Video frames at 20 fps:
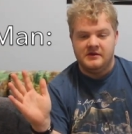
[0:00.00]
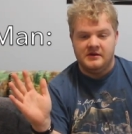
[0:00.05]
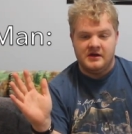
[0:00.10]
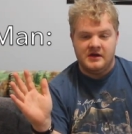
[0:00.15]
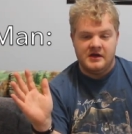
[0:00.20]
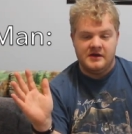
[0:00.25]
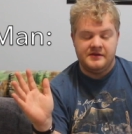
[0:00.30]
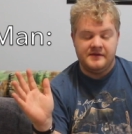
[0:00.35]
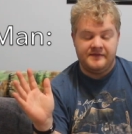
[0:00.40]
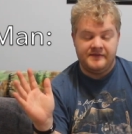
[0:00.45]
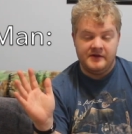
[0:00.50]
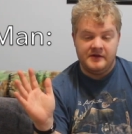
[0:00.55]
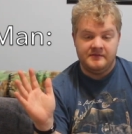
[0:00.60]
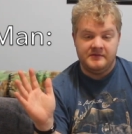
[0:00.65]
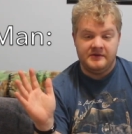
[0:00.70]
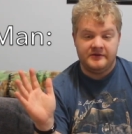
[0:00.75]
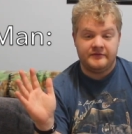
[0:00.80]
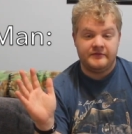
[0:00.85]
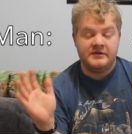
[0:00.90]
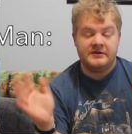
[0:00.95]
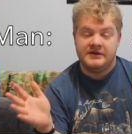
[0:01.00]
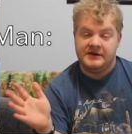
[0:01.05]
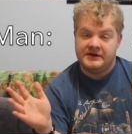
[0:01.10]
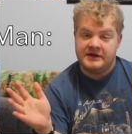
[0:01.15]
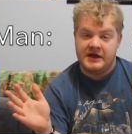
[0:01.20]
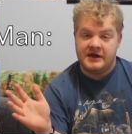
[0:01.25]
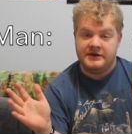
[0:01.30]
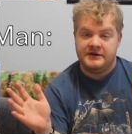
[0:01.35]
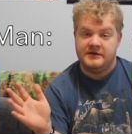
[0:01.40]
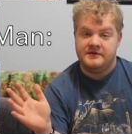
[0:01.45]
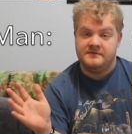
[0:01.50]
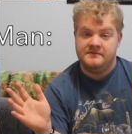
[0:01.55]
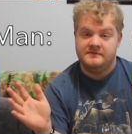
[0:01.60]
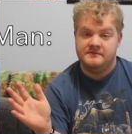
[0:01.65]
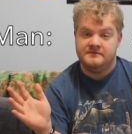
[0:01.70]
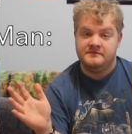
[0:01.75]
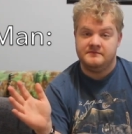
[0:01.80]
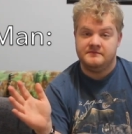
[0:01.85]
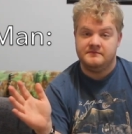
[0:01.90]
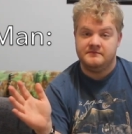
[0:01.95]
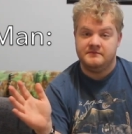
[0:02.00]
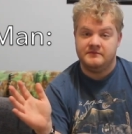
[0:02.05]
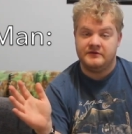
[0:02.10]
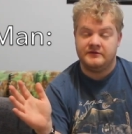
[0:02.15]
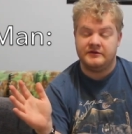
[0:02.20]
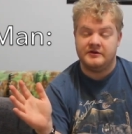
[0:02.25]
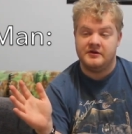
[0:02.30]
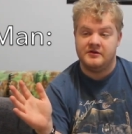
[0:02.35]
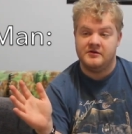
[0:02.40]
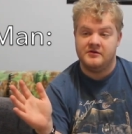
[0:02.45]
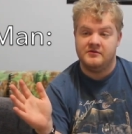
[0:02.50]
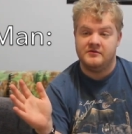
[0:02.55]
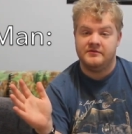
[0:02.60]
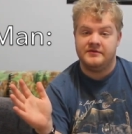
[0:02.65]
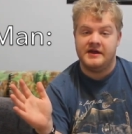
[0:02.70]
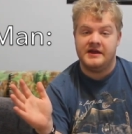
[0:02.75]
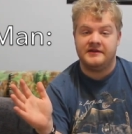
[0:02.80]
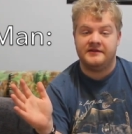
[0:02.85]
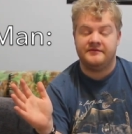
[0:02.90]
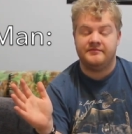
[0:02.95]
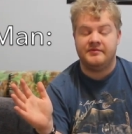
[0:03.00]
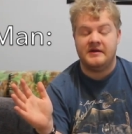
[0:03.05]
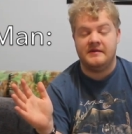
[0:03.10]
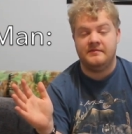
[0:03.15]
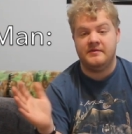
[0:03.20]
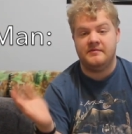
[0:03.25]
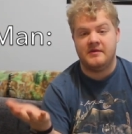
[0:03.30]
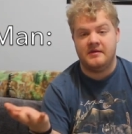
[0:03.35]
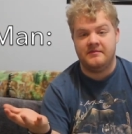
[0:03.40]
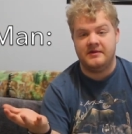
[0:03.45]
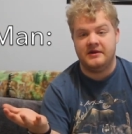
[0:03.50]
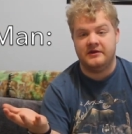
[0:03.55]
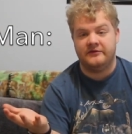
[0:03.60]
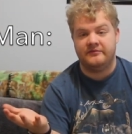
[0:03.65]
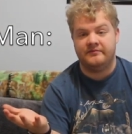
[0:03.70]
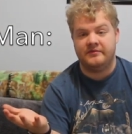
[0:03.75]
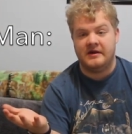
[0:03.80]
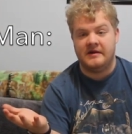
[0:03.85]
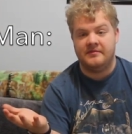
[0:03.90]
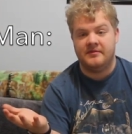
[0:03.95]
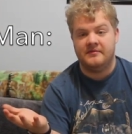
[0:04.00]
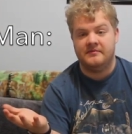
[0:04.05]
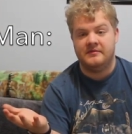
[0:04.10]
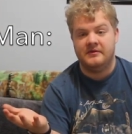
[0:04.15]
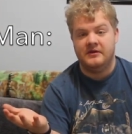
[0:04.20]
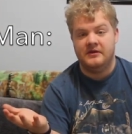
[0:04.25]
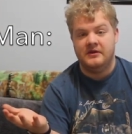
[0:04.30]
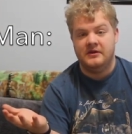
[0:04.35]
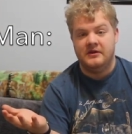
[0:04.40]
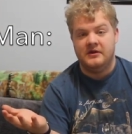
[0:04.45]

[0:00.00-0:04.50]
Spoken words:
The film is really dated, so that's probably my biggest problem.